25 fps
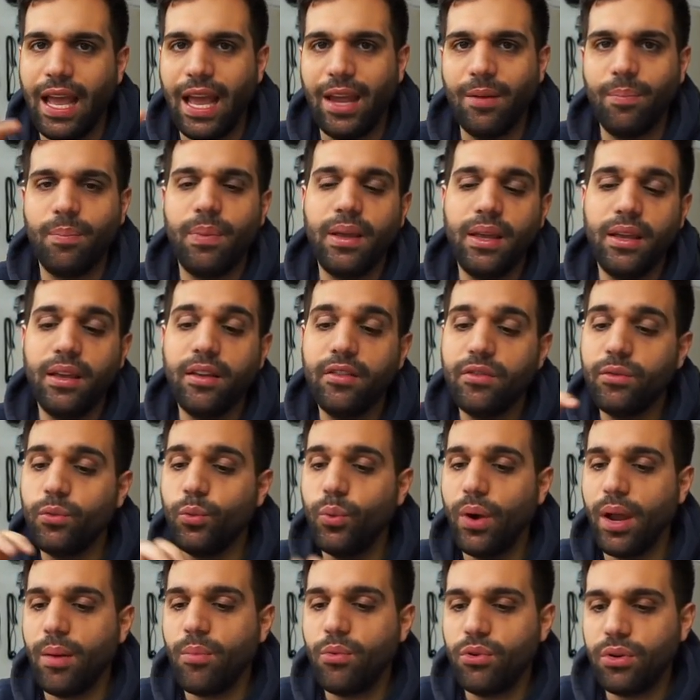And be even
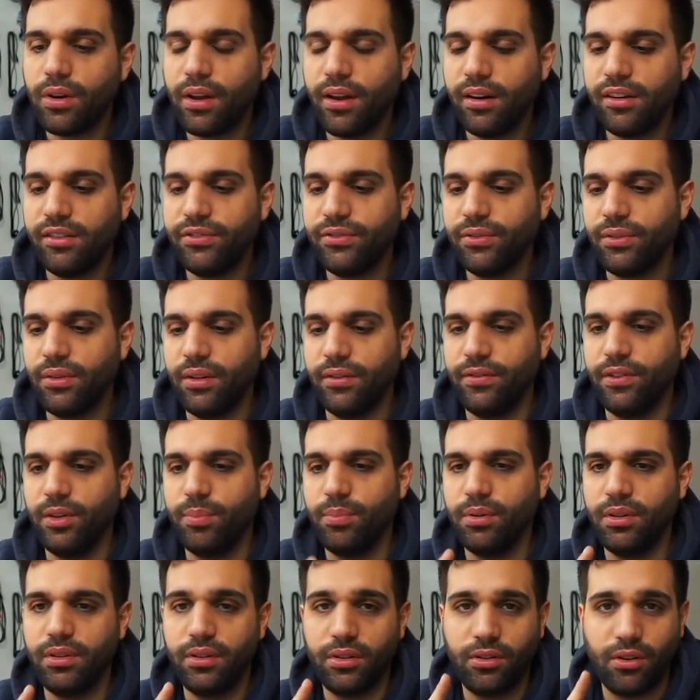way more careful if you
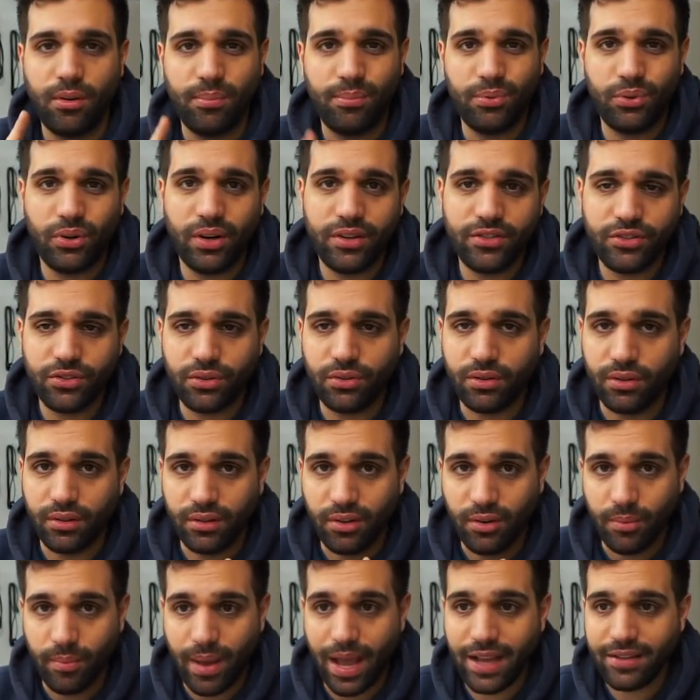put a compressor on
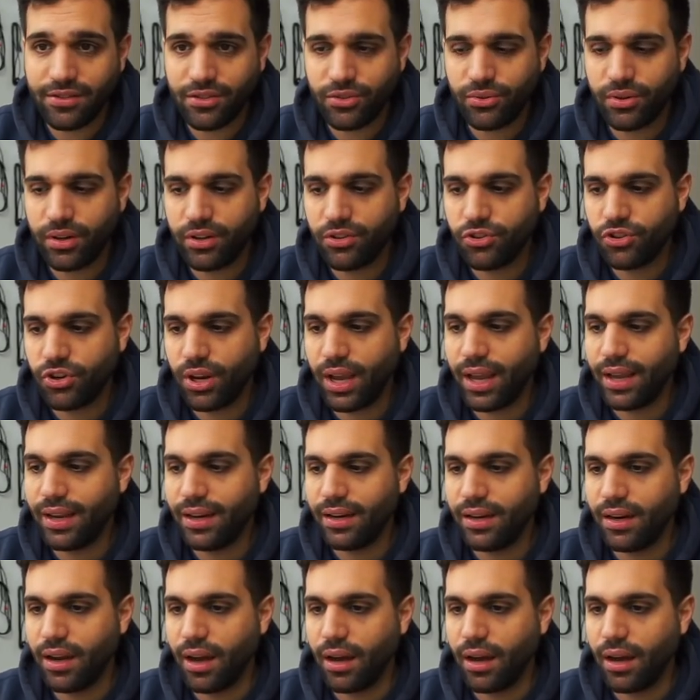your mastering chain.